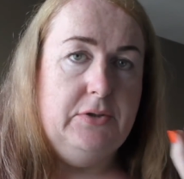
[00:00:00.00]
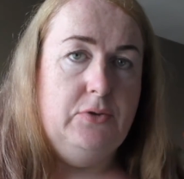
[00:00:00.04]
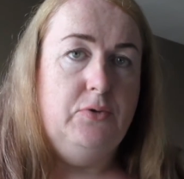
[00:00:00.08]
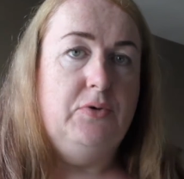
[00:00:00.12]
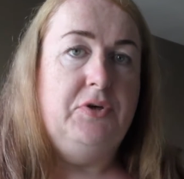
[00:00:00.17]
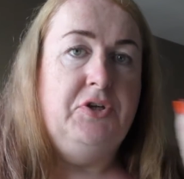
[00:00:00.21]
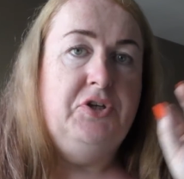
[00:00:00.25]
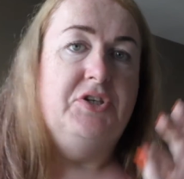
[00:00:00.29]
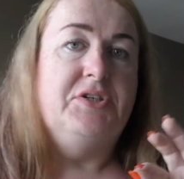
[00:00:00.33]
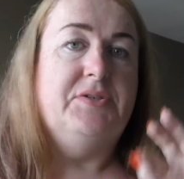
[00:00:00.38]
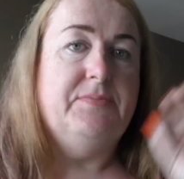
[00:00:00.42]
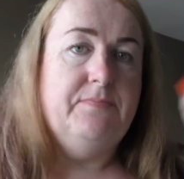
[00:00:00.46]
you
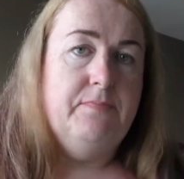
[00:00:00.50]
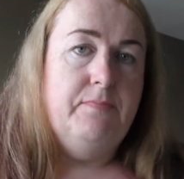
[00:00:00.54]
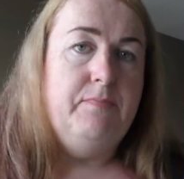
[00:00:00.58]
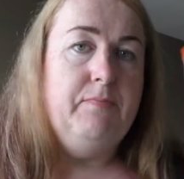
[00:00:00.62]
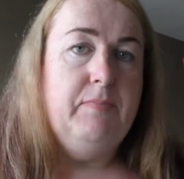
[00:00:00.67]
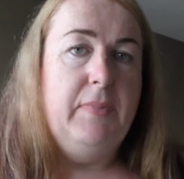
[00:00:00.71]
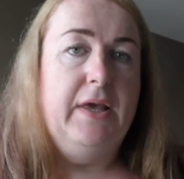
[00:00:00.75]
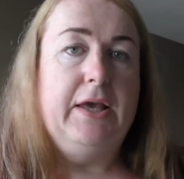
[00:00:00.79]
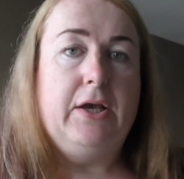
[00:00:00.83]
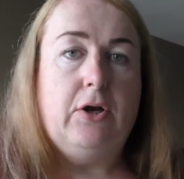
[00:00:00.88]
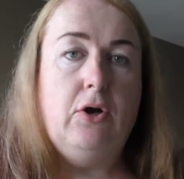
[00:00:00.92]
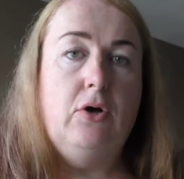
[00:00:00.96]
can just
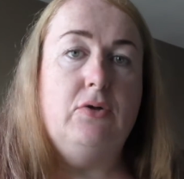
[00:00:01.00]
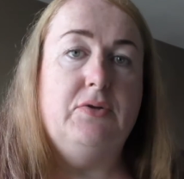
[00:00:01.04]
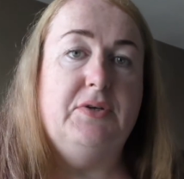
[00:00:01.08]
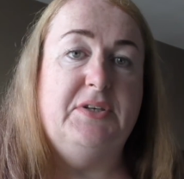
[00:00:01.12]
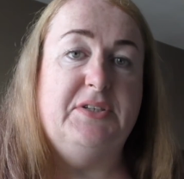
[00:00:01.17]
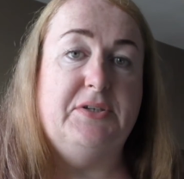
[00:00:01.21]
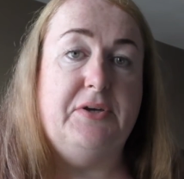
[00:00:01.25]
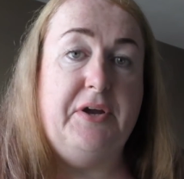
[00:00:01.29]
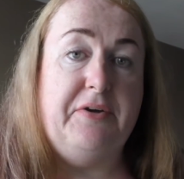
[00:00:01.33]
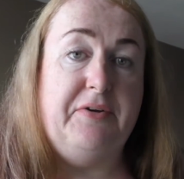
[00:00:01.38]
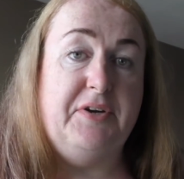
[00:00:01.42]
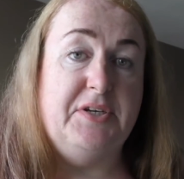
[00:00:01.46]
make all
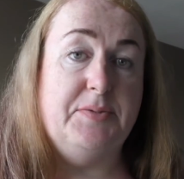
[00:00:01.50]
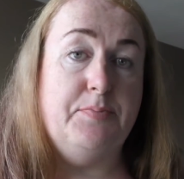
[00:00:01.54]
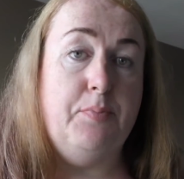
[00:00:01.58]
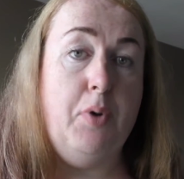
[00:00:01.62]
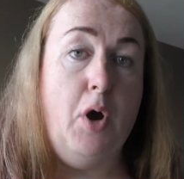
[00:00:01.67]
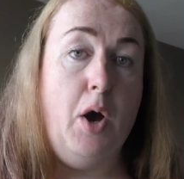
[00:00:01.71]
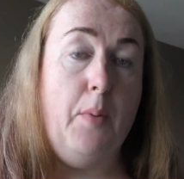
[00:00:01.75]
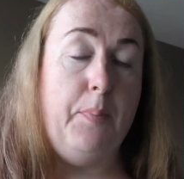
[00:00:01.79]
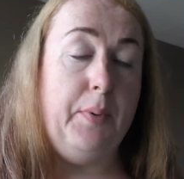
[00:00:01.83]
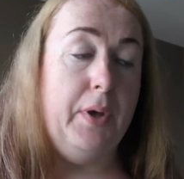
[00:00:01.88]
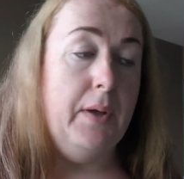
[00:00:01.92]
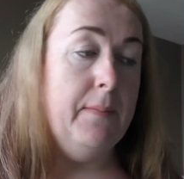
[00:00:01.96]
these areas
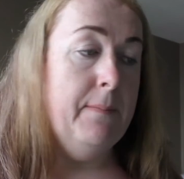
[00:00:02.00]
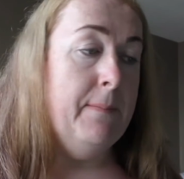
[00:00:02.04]
pop.